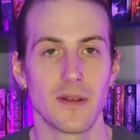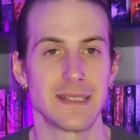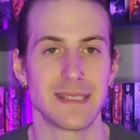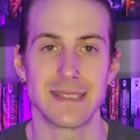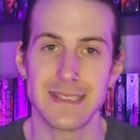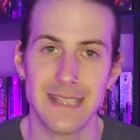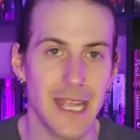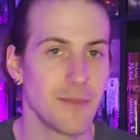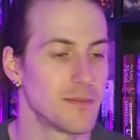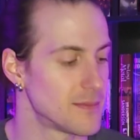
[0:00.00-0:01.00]
It's the
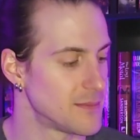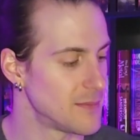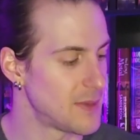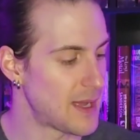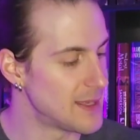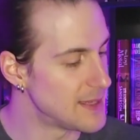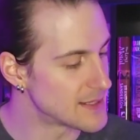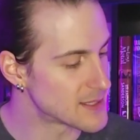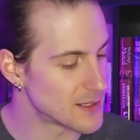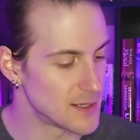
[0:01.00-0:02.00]
same.
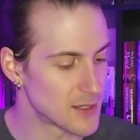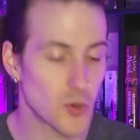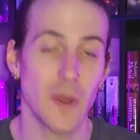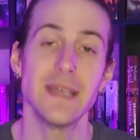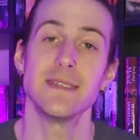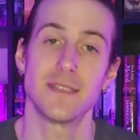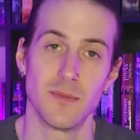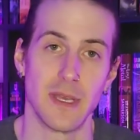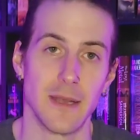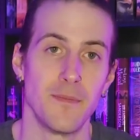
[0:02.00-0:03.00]
It's crazy to
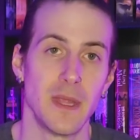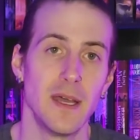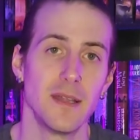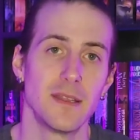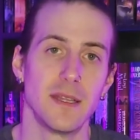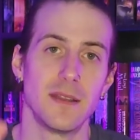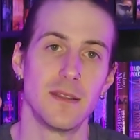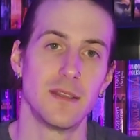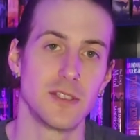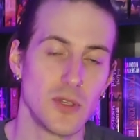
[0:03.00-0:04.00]
me
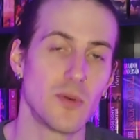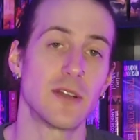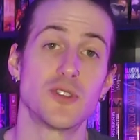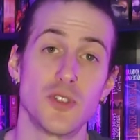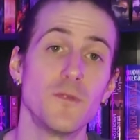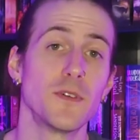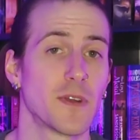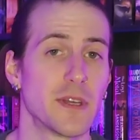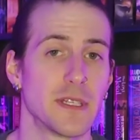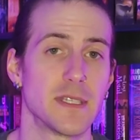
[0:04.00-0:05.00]
that the two writers do feel
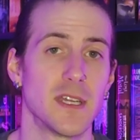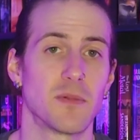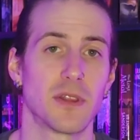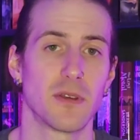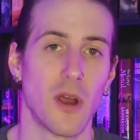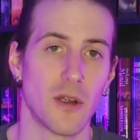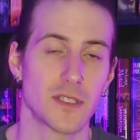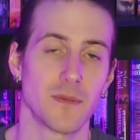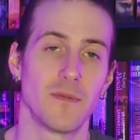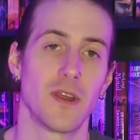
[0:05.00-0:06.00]
very distinct, but there are
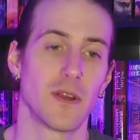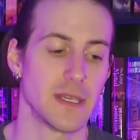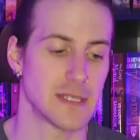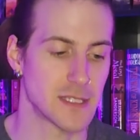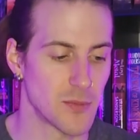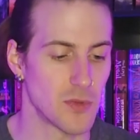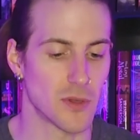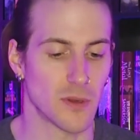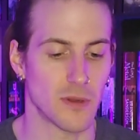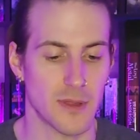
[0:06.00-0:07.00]
some very
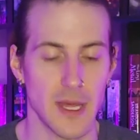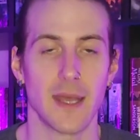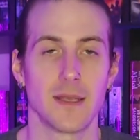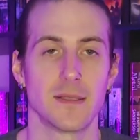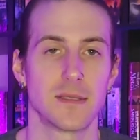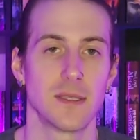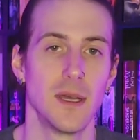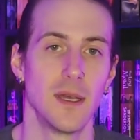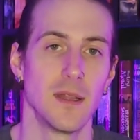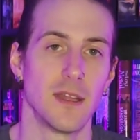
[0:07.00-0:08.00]
similar things
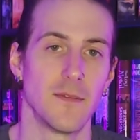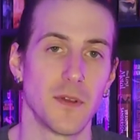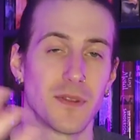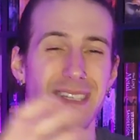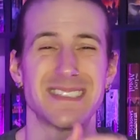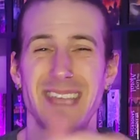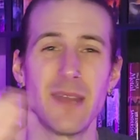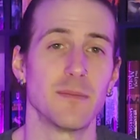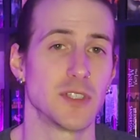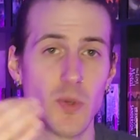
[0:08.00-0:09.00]
that feel the
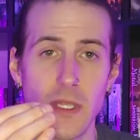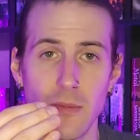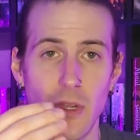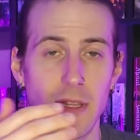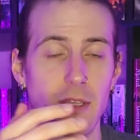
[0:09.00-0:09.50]
same between them, right?